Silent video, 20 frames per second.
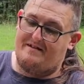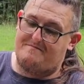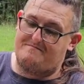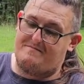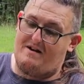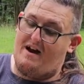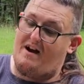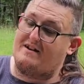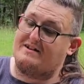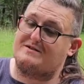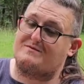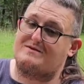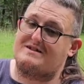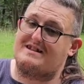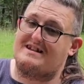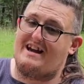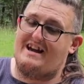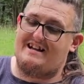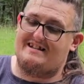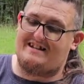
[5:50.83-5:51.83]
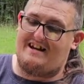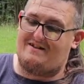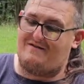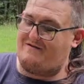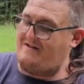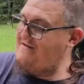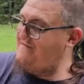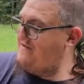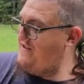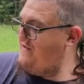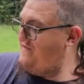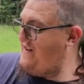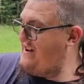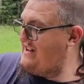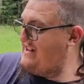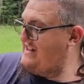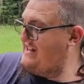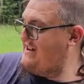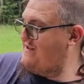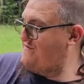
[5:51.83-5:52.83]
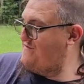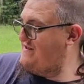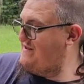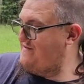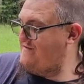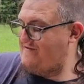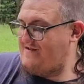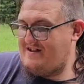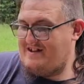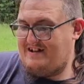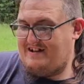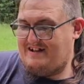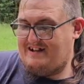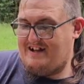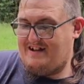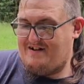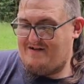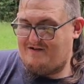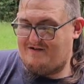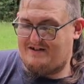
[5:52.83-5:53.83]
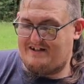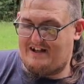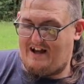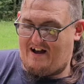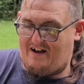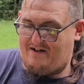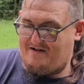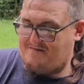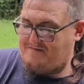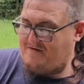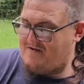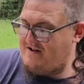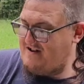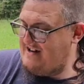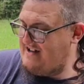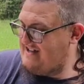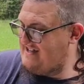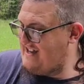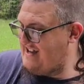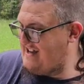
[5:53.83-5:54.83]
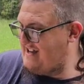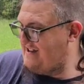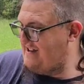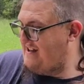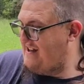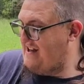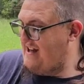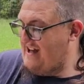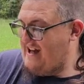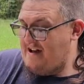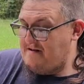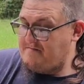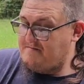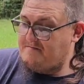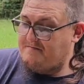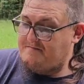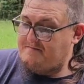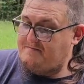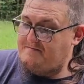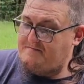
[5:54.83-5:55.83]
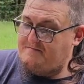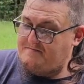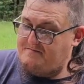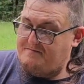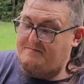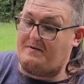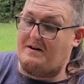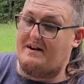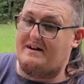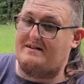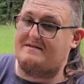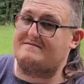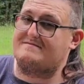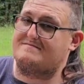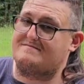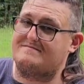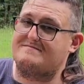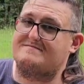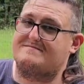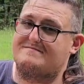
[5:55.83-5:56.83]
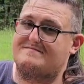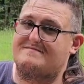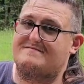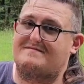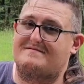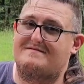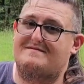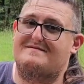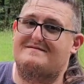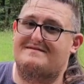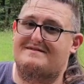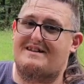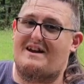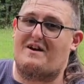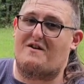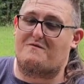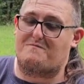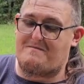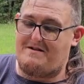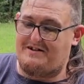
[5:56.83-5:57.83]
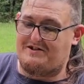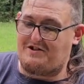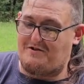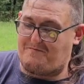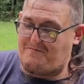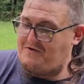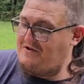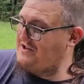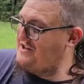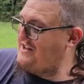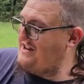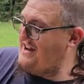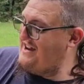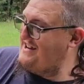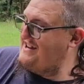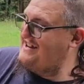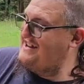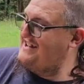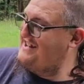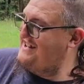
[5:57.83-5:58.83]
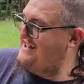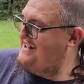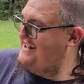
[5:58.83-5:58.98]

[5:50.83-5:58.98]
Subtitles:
To be honest with you guys, I don't even know if I could get rid of these or sell them or anything. But they are much appreciated.